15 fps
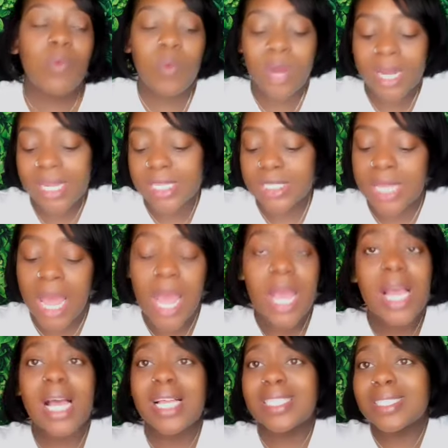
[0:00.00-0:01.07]
What is
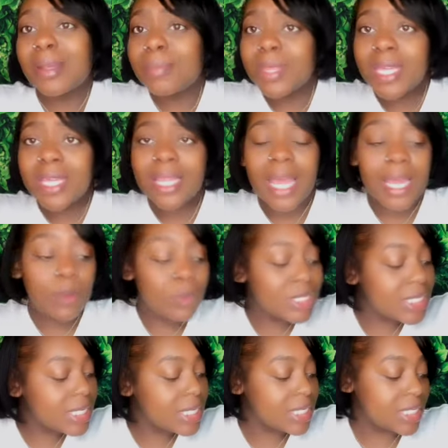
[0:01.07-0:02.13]
something like,
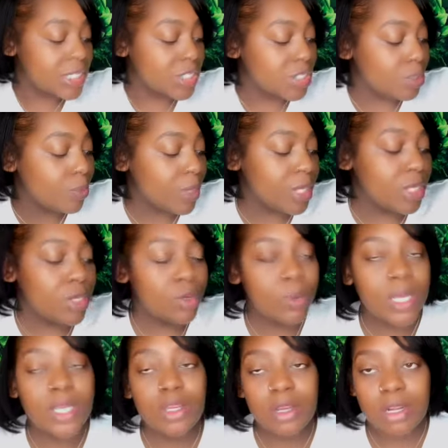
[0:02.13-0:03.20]
what's an essential when you
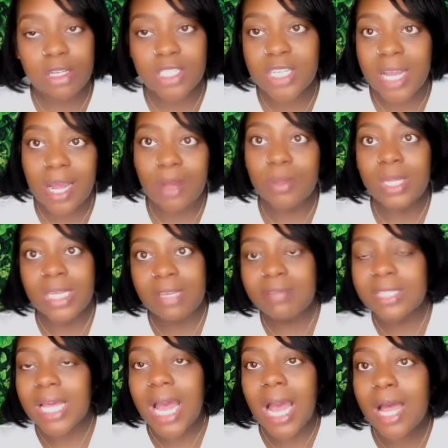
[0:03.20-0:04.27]
and your child
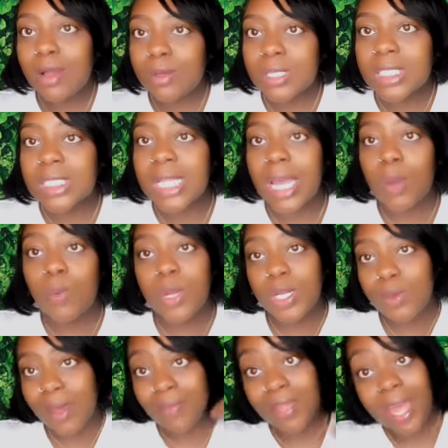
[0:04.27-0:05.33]
leaves the house? Like, what do
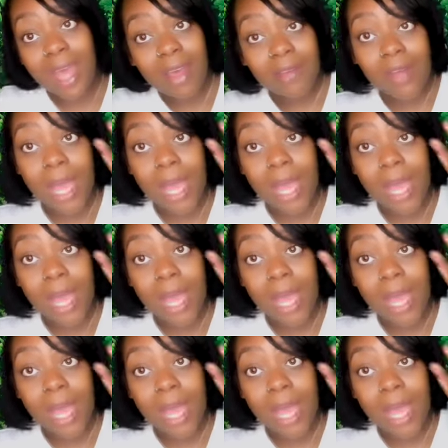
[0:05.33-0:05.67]
you have to have?